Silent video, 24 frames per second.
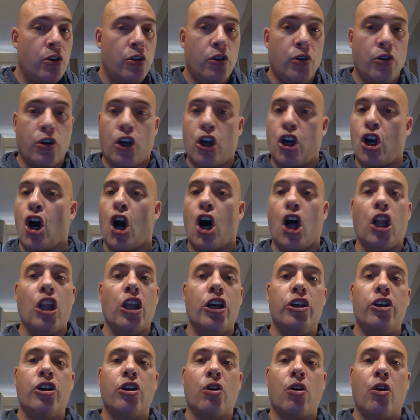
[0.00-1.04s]
you can call
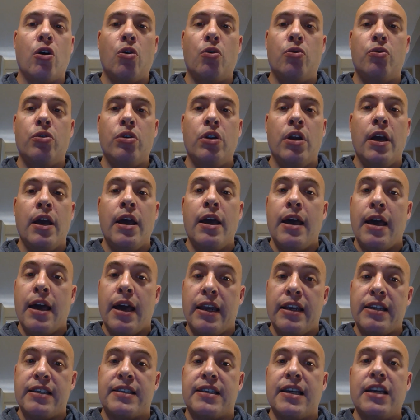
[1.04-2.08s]
it your own,
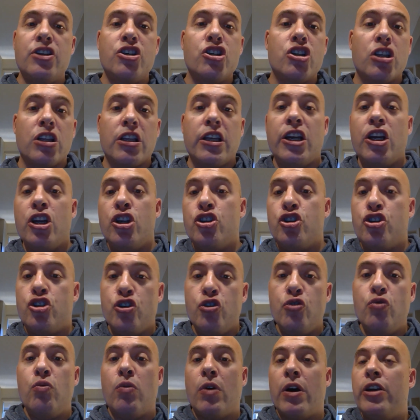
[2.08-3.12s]
and essentially
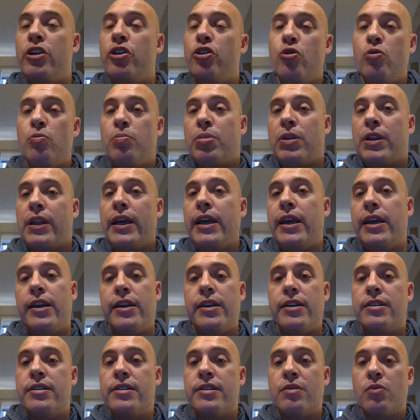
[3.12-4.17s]
do what you
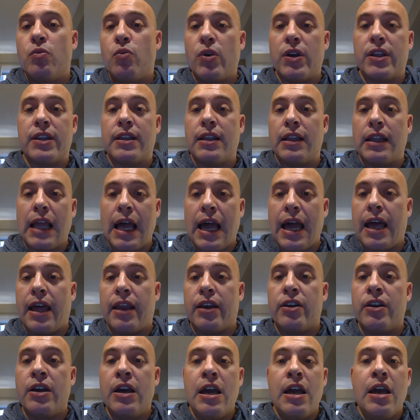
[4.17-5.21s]
please with the
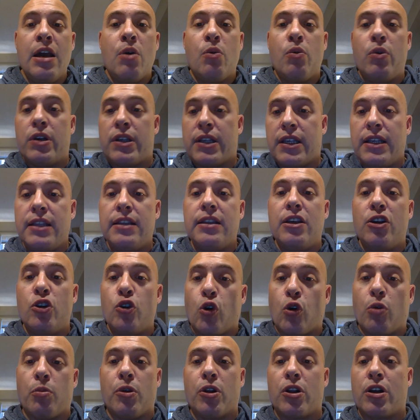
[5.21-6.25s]
land within the
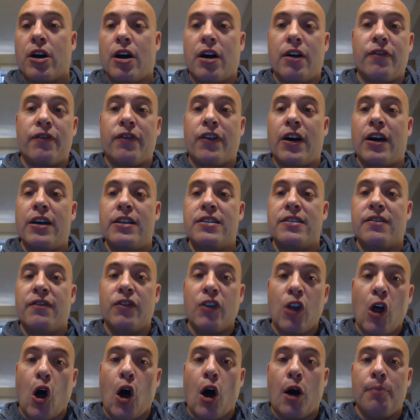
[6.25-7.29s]
normal confines of
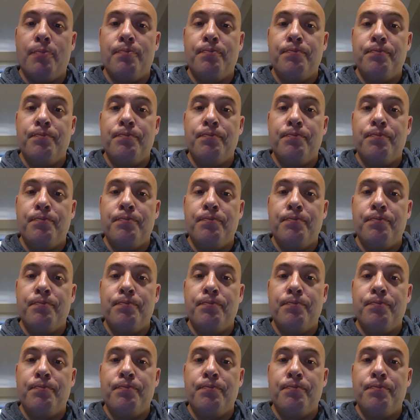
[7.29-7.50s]
law.